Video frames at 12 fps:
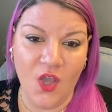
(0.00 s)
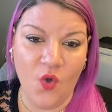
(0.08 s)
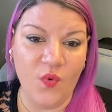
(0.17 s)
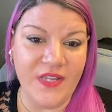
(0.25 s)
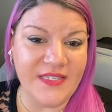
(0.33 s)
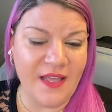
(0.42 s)

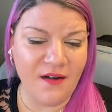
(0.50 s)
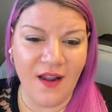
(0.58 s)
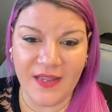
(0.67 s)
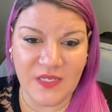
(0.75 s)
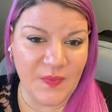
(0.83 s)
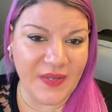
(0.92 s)
We set our
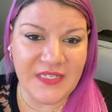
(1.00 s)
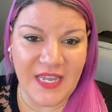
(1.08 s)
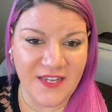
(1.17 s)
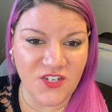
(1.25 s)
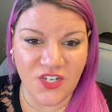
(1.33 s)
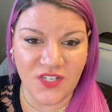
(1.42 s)

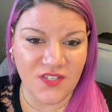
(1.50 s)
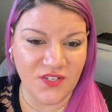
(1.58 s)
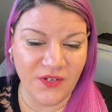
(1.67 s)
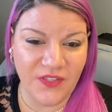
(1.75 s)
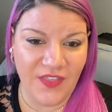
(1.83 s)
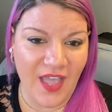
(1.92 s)
expectations
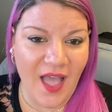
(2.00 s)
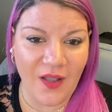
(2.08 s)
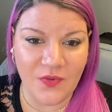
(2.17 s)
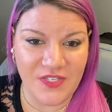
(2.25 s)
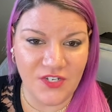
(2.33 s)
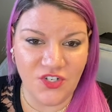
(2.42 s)
during the
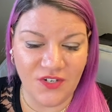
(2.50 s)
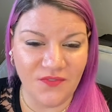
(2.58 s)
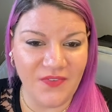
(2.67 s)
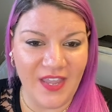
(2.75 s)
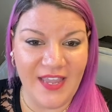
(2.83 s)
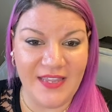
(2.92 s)
acquisition
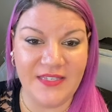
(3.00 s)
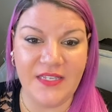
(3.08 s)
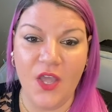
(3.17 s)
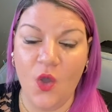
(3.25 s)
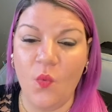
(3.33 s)
phase.